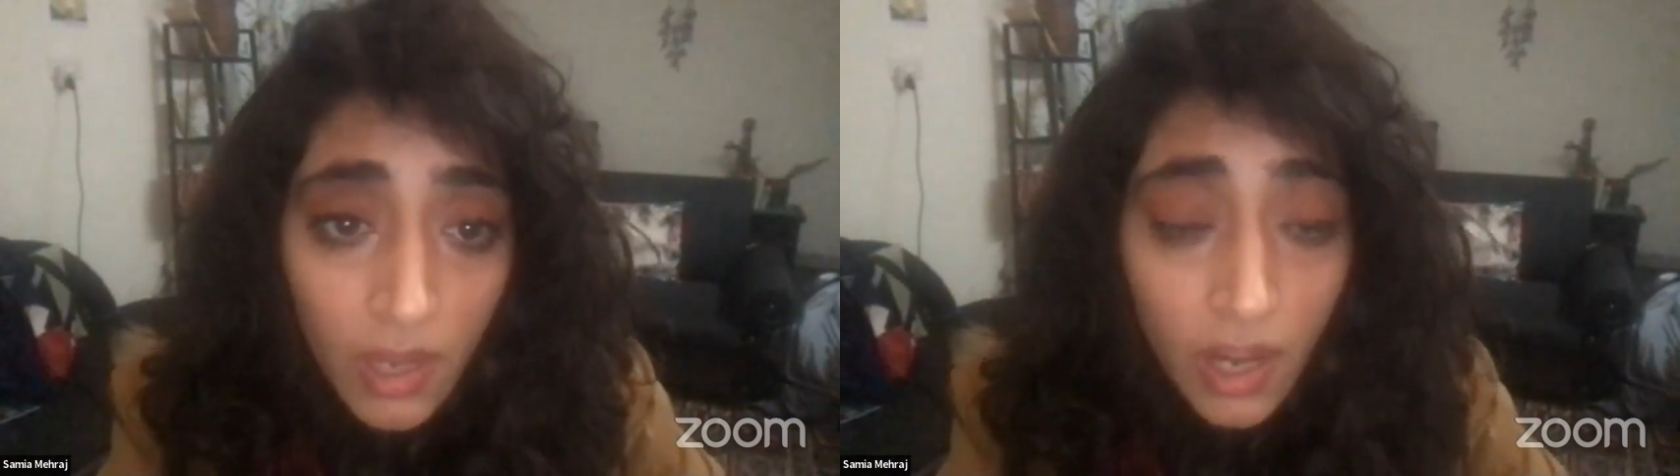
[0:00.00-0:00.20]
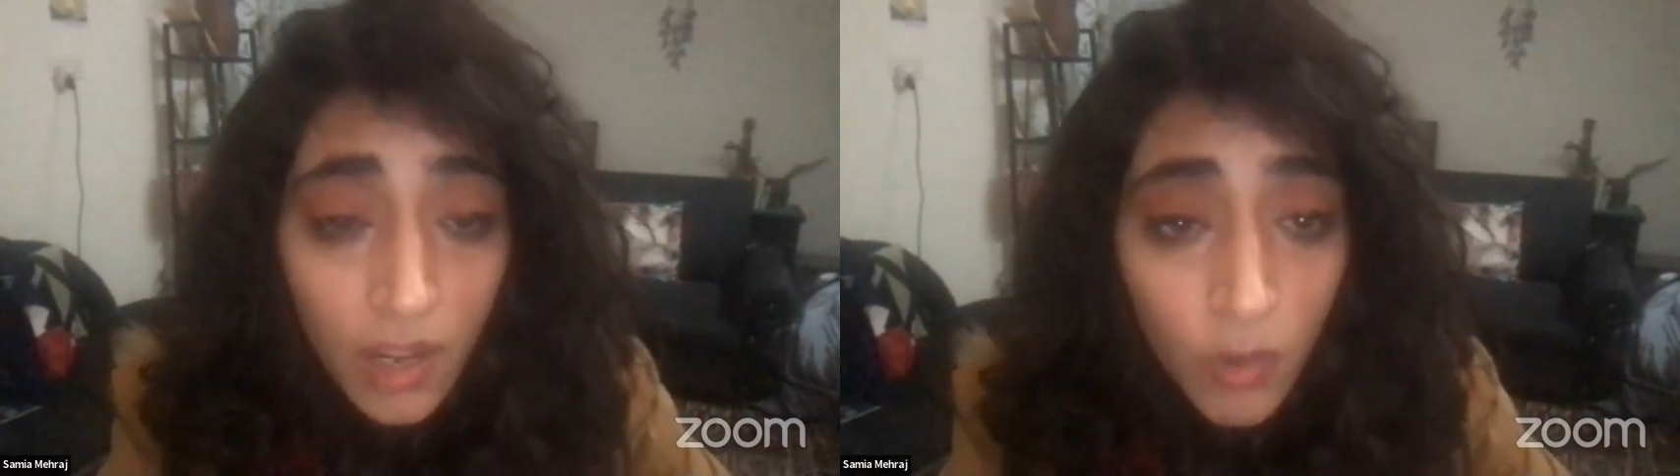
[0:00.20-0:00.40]

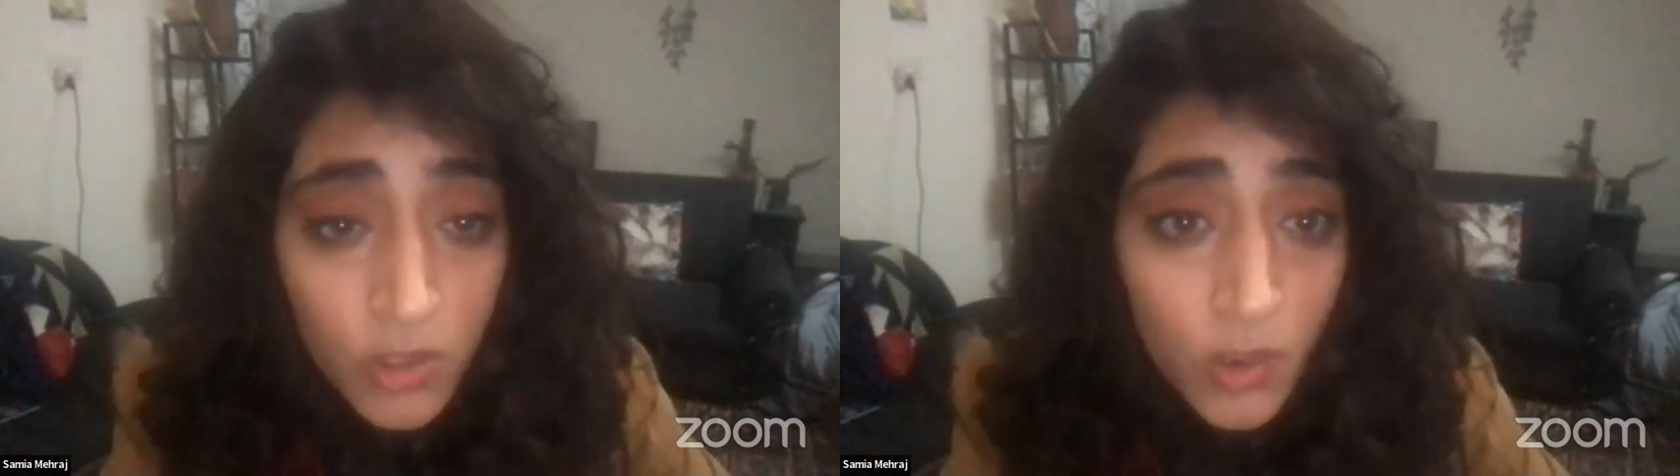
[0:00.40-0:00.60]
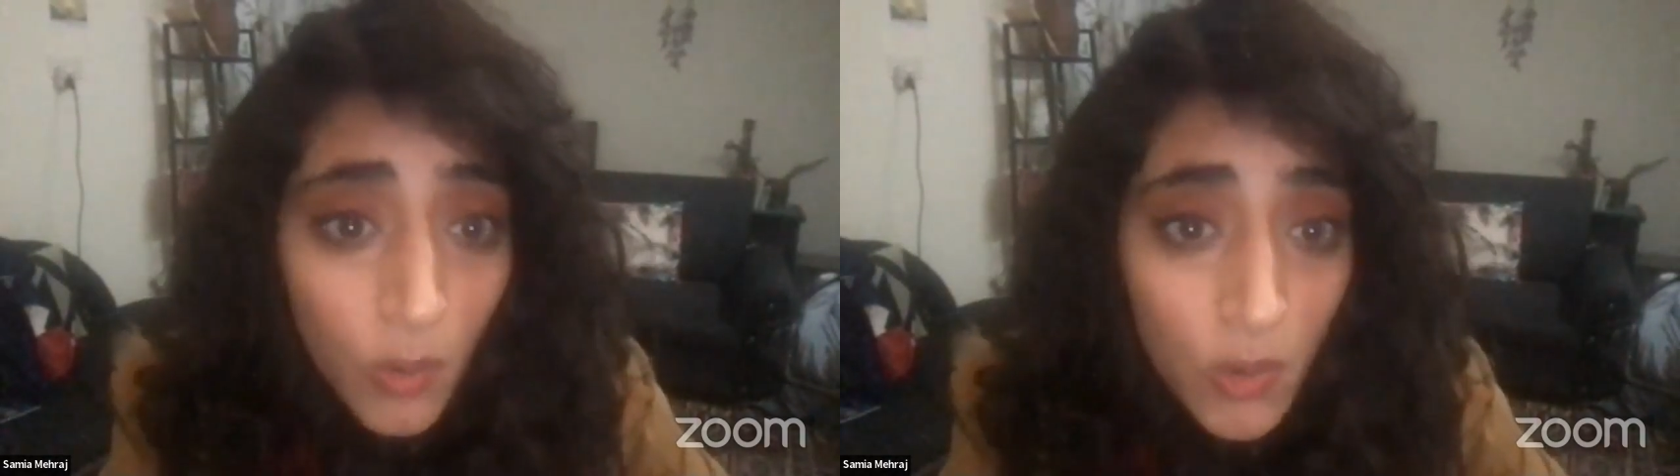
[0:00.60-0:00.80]
I
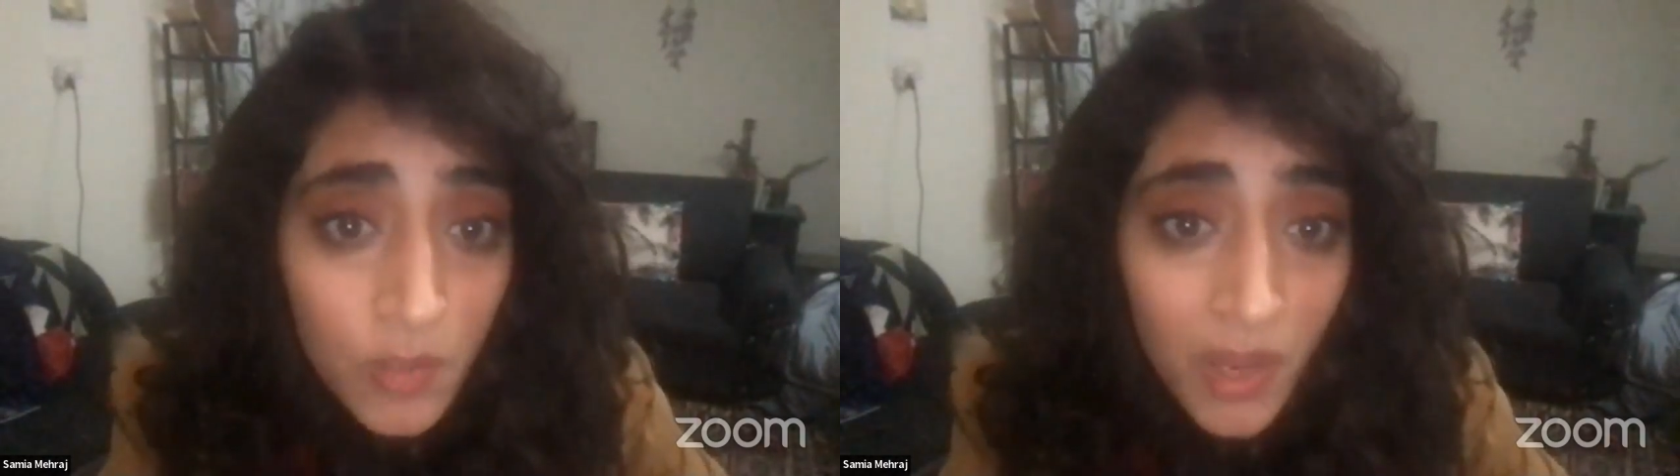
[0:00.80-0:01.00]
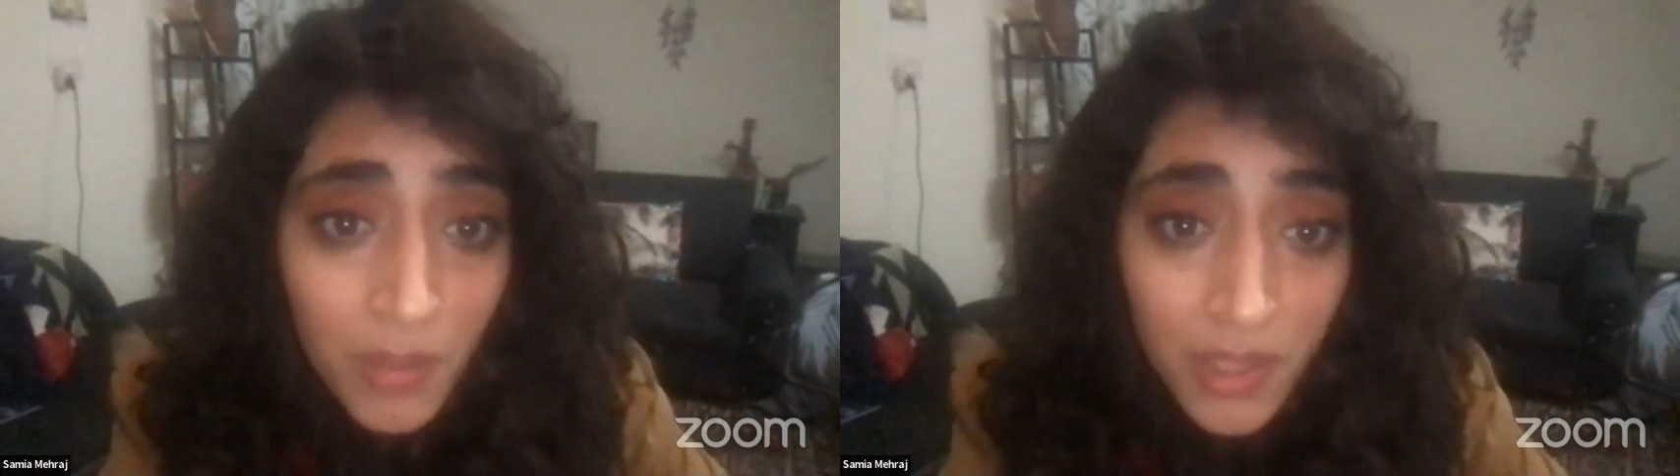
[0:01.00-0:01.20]
want to
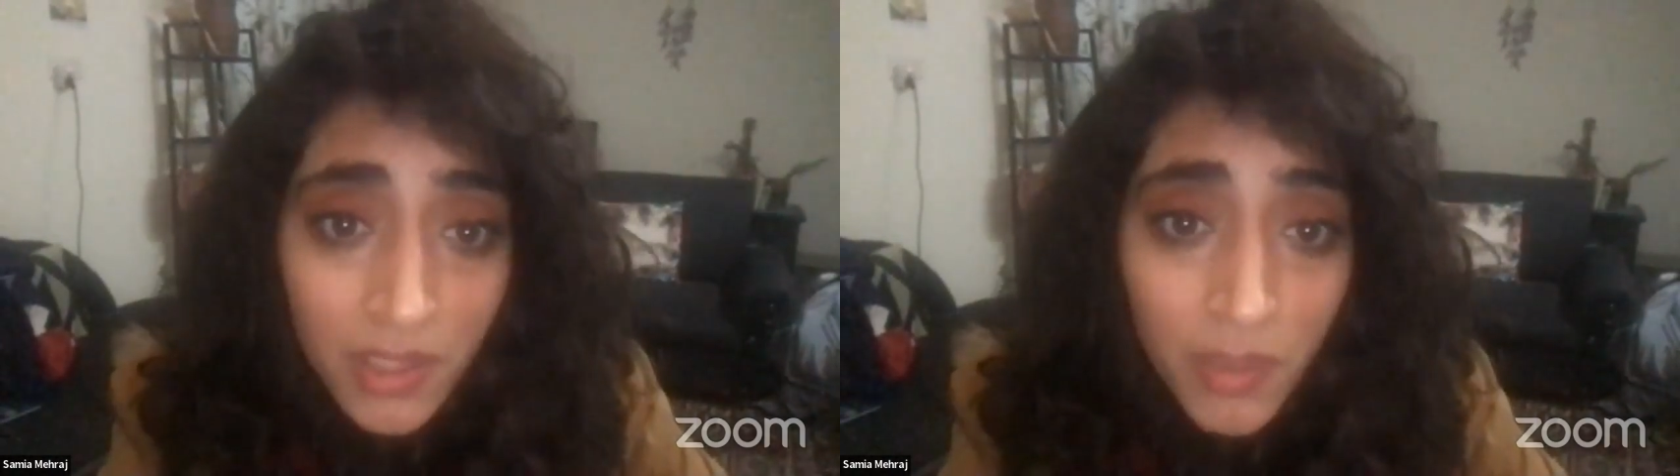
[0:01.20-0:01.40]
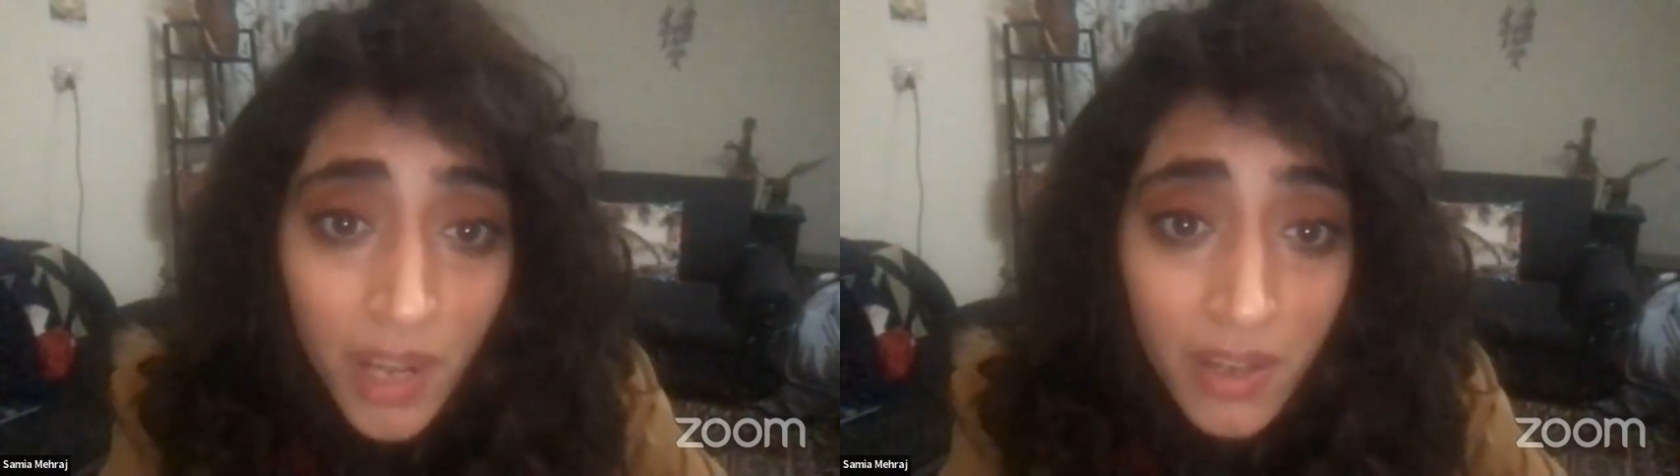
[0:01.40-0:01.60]
hold my
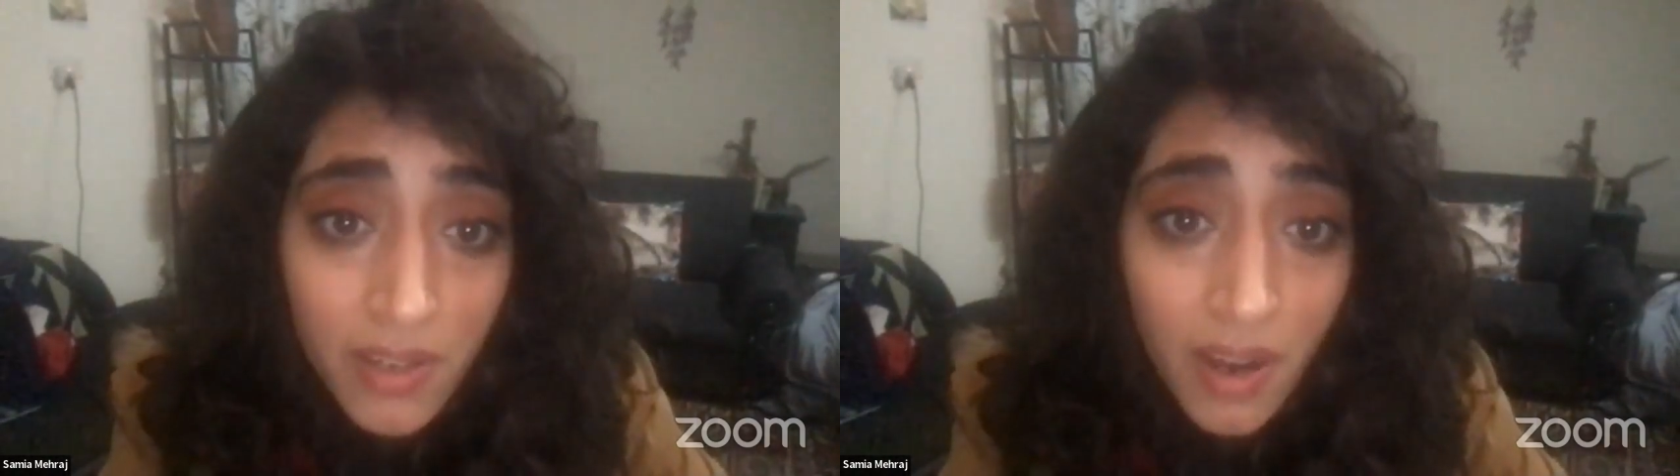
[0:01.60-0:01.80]
mother by her